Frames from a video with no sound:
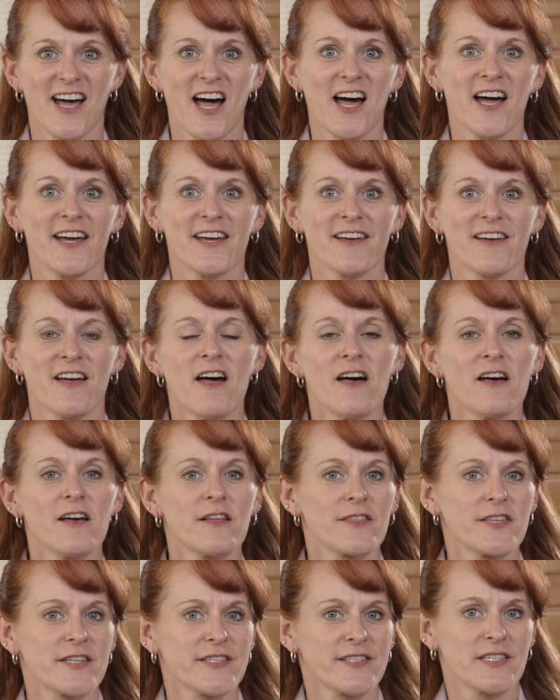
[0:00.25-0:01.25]
Hi,
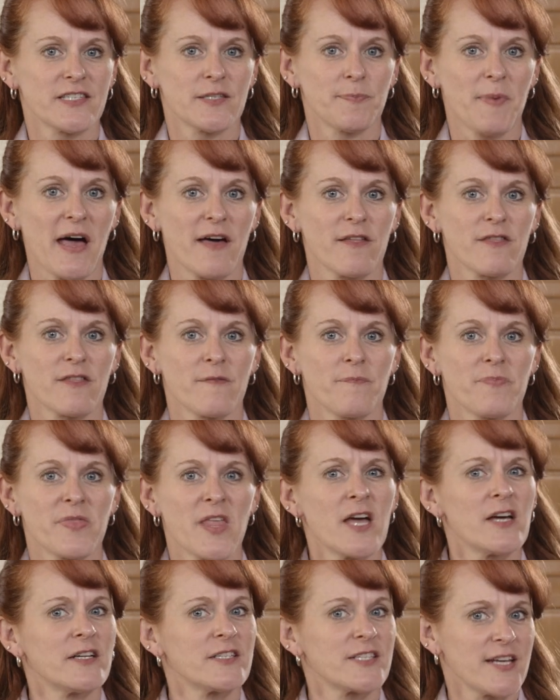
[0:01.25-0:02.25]
this is Beth.
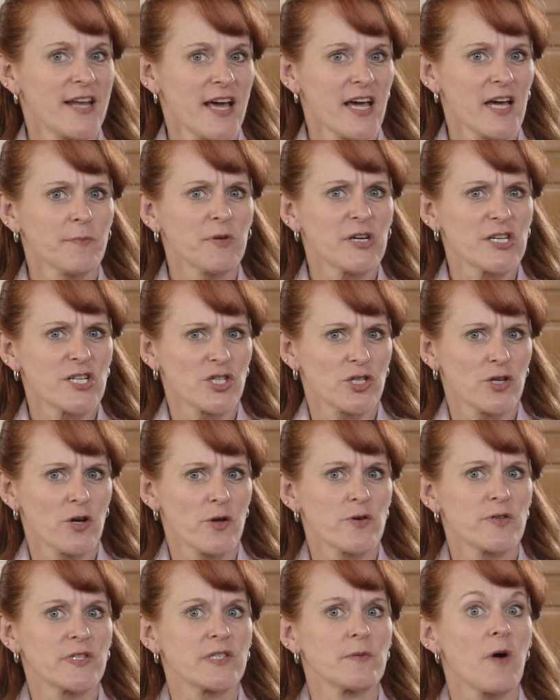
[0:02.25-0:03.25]
Today I'm going to show
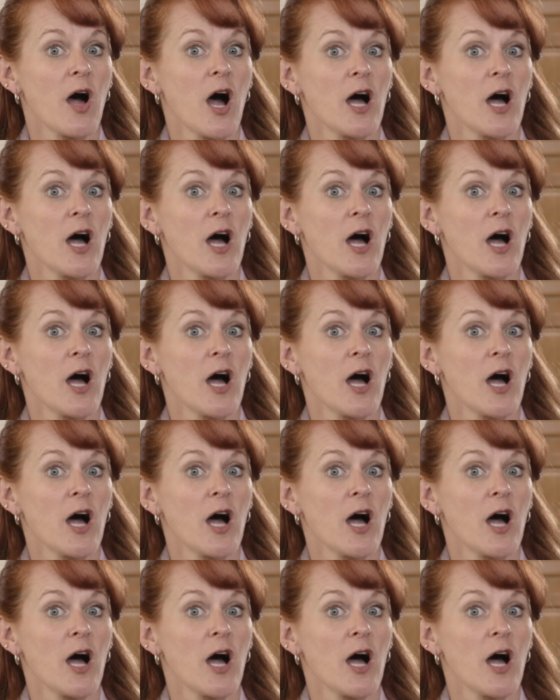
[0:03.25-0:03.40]
you some